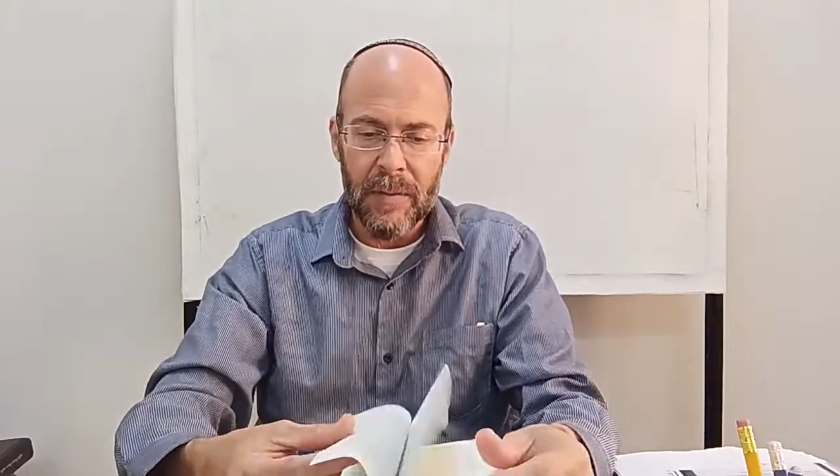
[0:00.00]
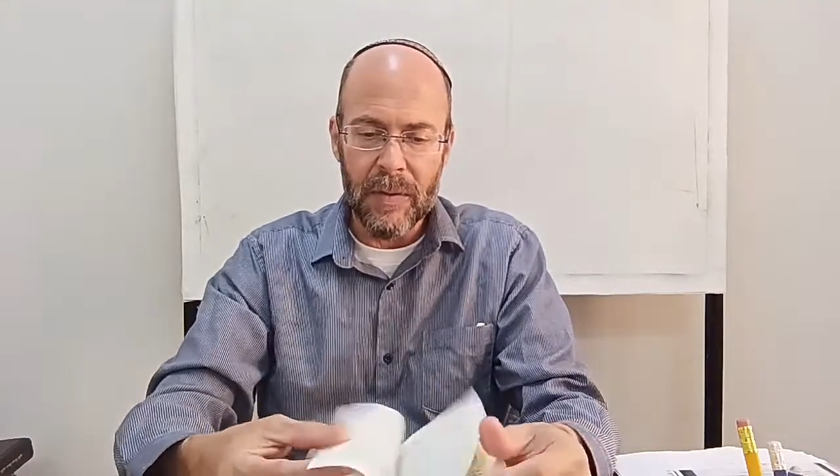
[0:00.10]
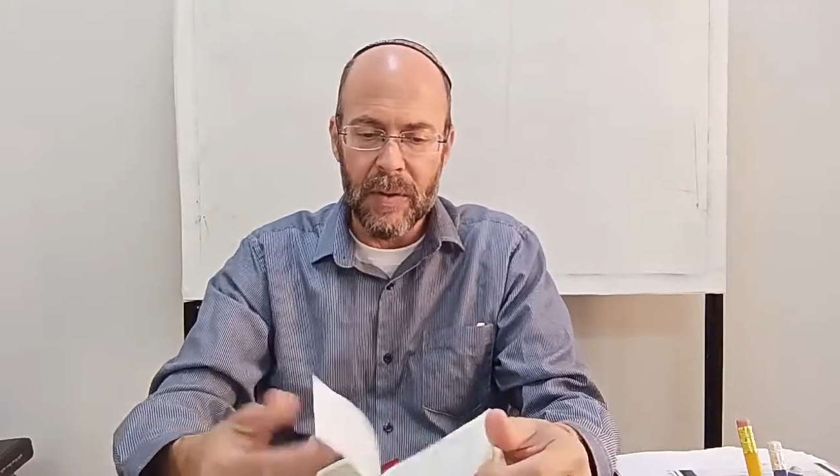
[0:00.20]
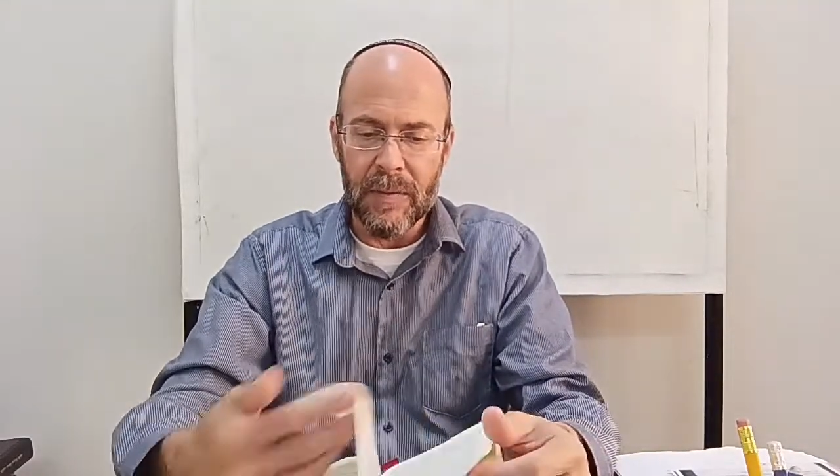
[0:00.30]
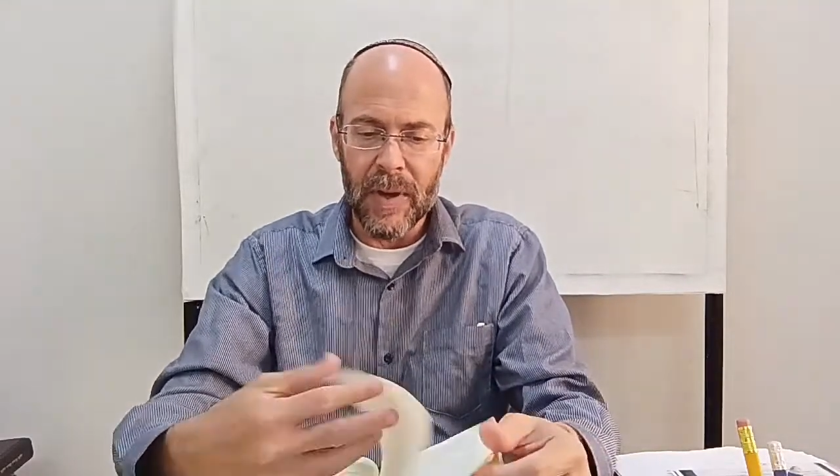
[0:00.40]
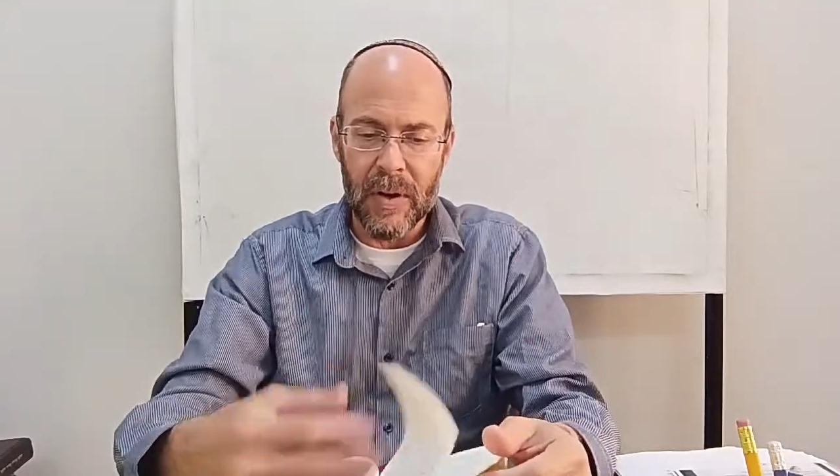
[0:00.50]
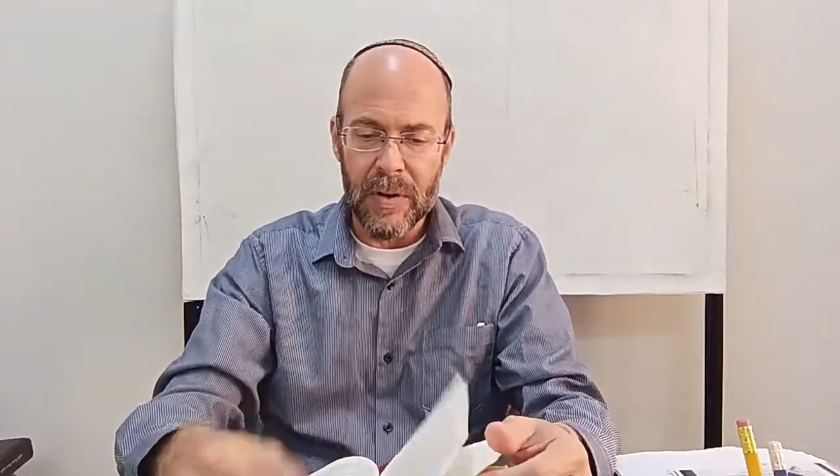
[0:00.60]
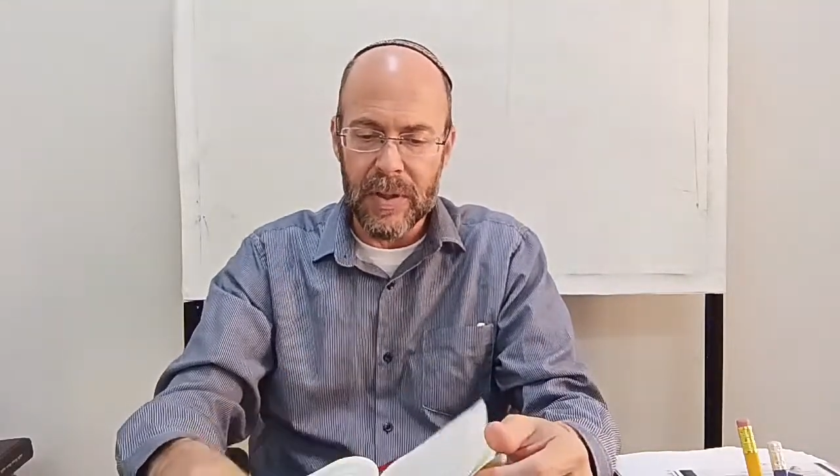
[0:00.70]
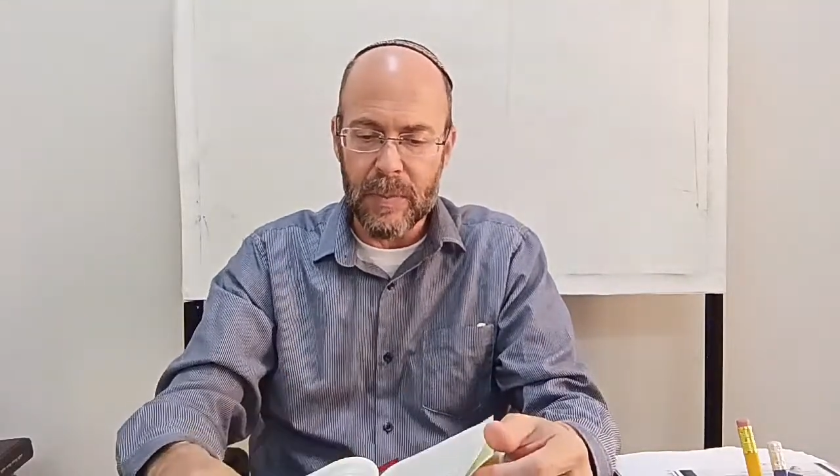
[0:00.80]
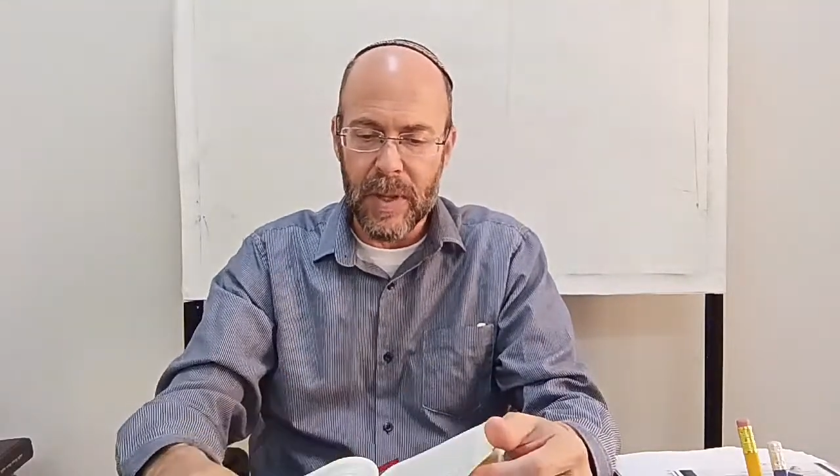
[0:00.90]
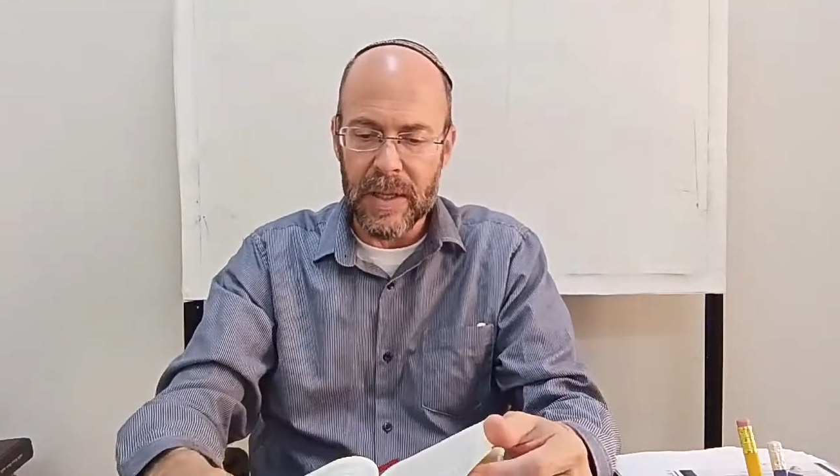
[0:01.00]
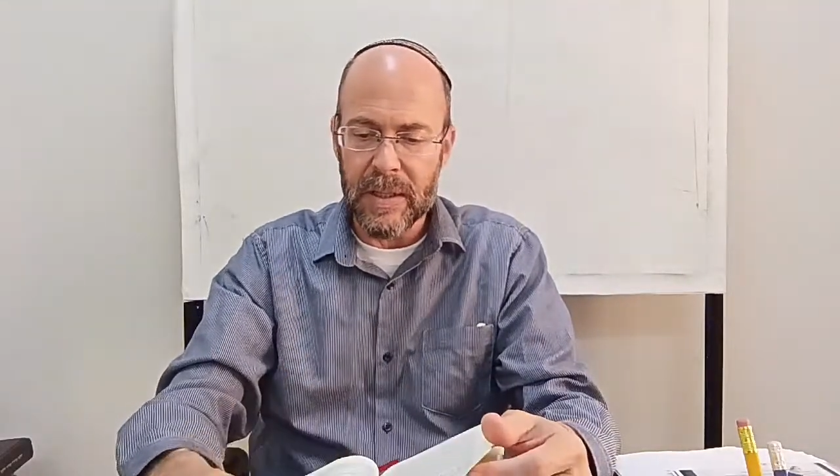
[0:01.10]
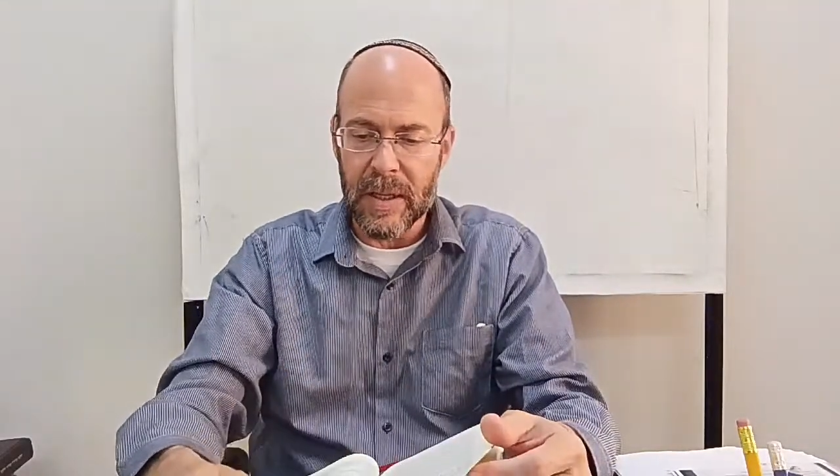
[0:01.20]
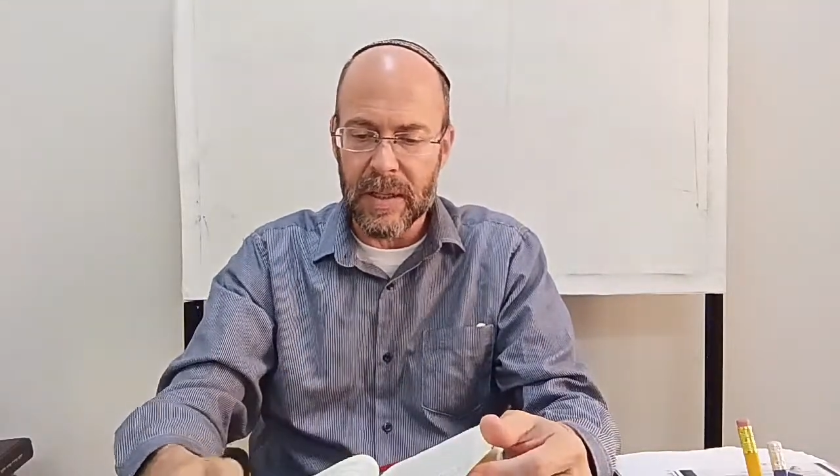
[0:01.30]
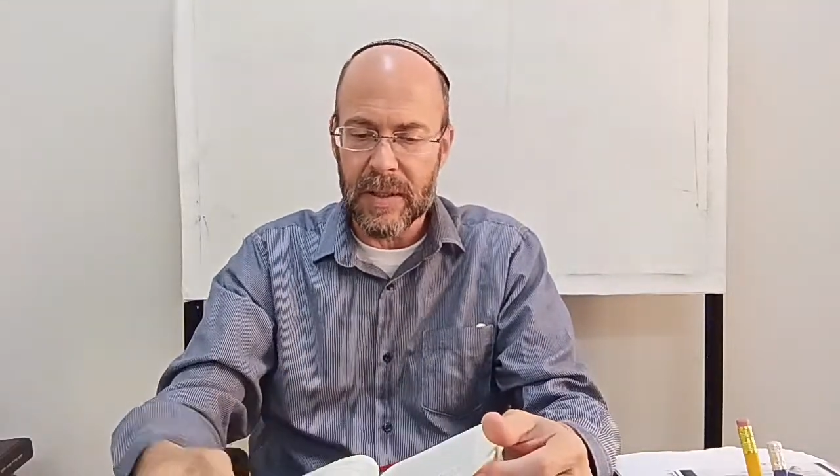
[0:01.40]
for the various
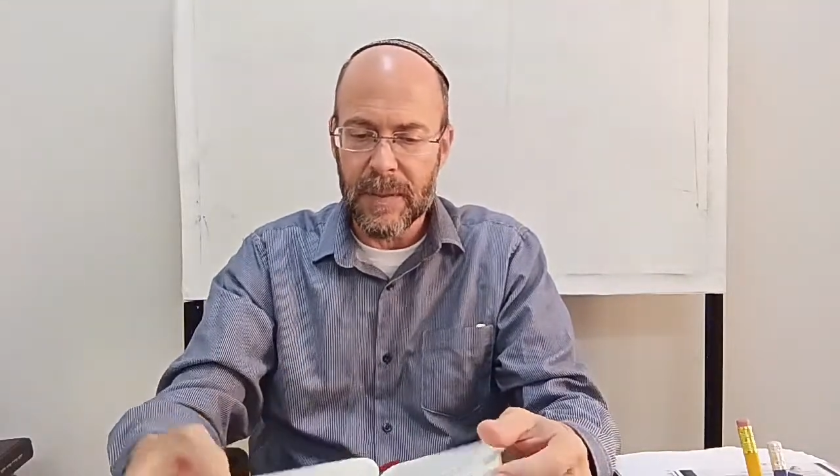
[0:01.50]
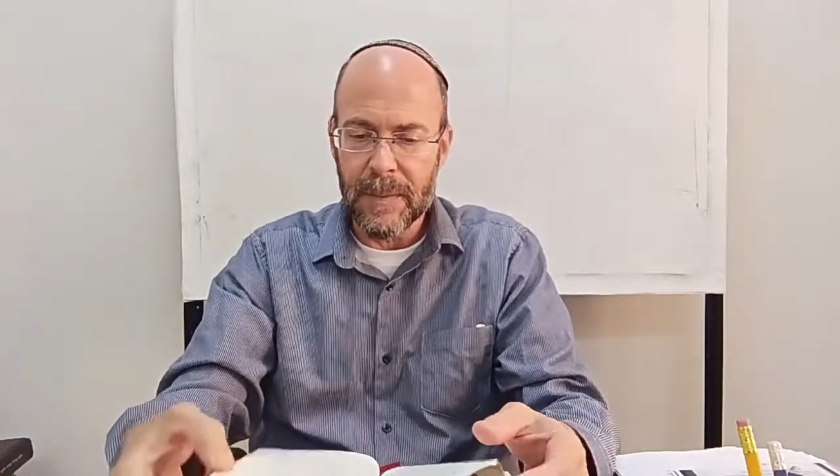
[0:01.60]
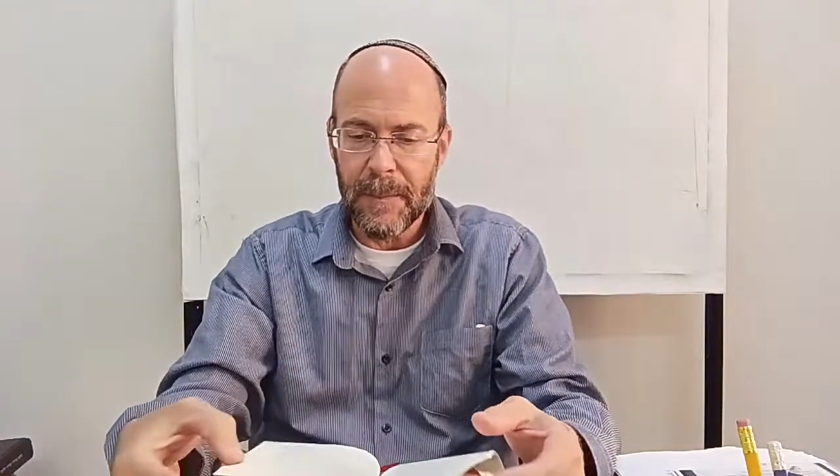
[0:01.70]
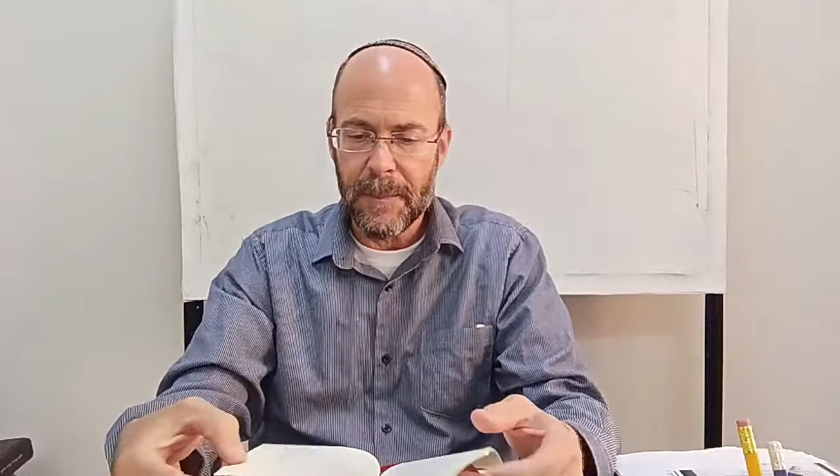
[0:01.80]
blessings,